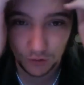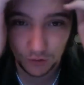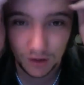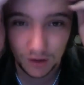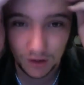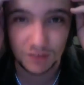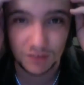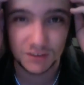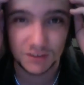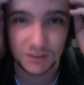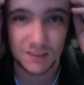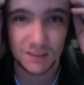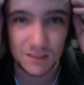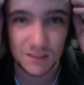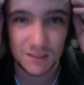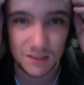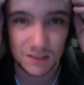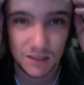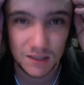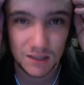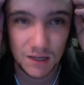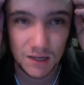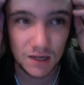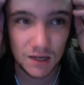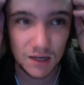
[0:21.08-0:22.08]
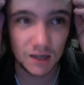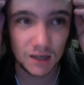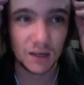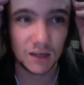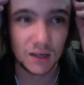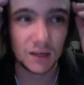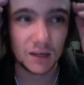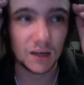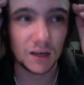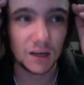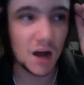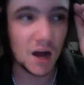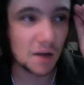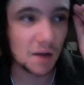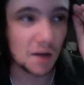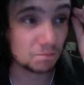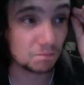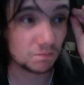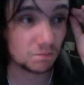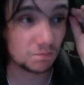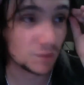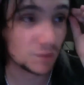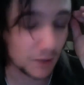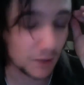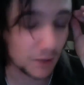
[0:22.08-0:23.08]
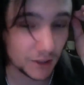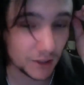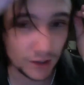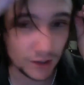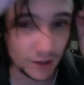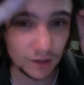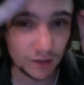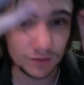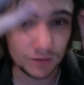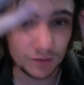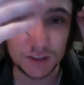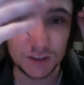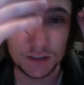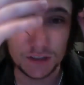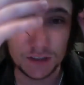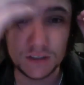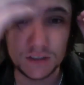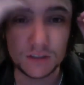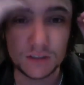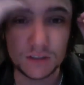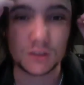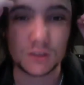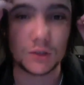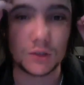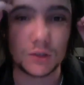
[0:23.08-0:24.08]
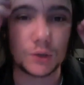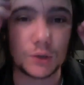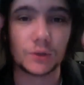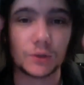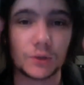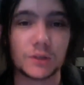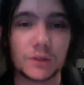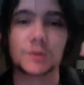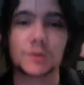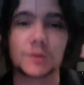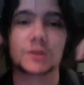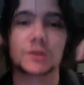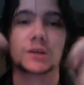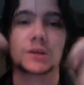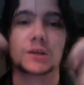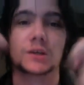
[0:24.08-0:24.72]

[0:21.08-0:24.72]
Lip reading: ever since the beginning of the series, because I thought he's a bit like,